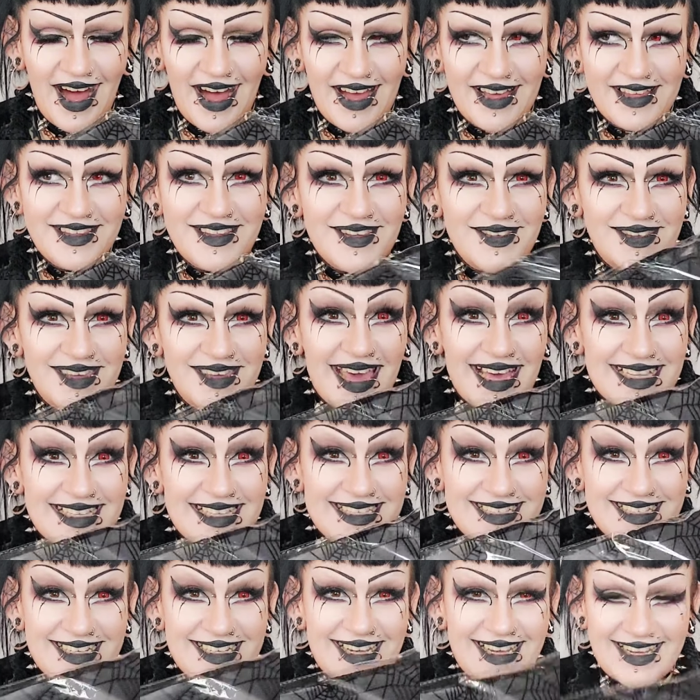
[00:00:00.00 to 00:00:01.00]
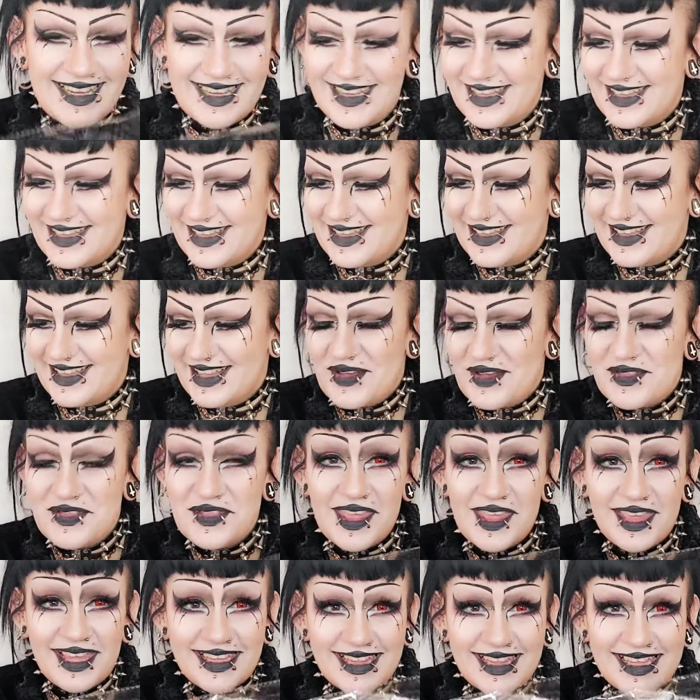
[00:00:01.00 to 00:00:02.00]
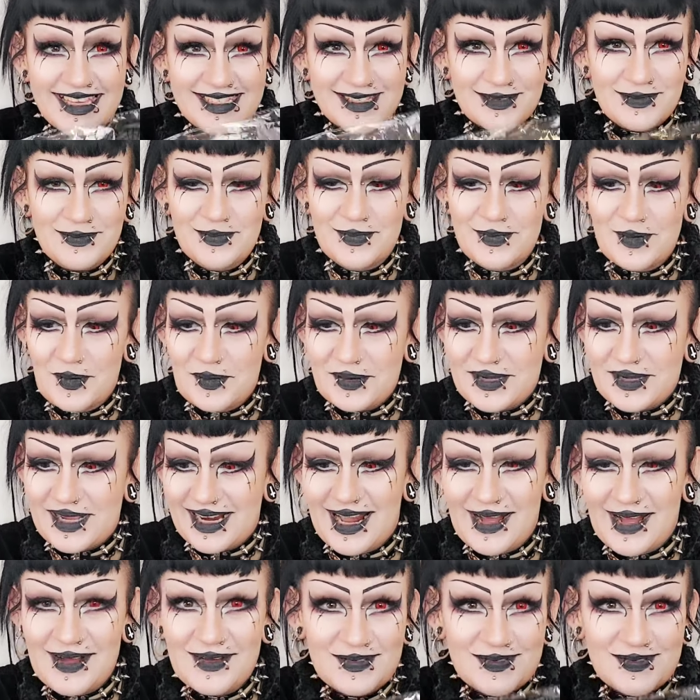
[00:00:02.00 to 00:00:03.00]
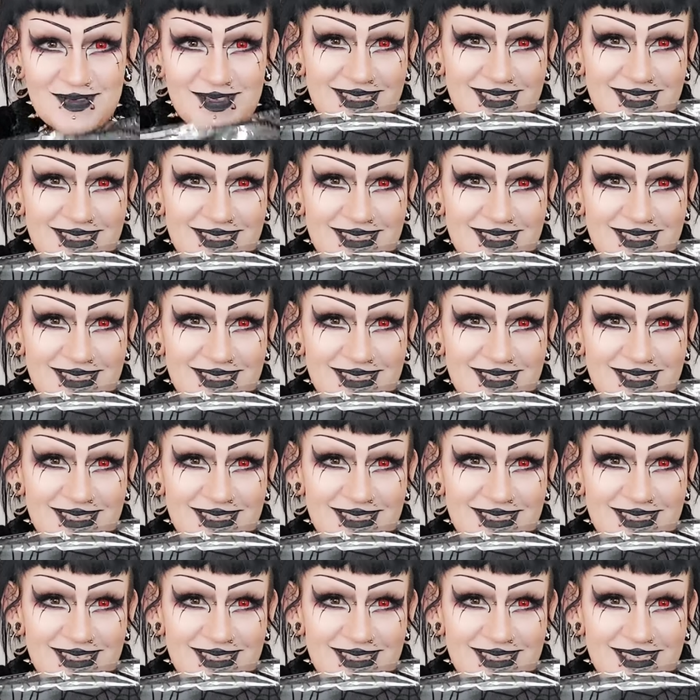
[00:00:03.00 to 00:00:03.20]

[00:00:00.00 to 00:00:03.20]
You guessed it. I think these are more gloves.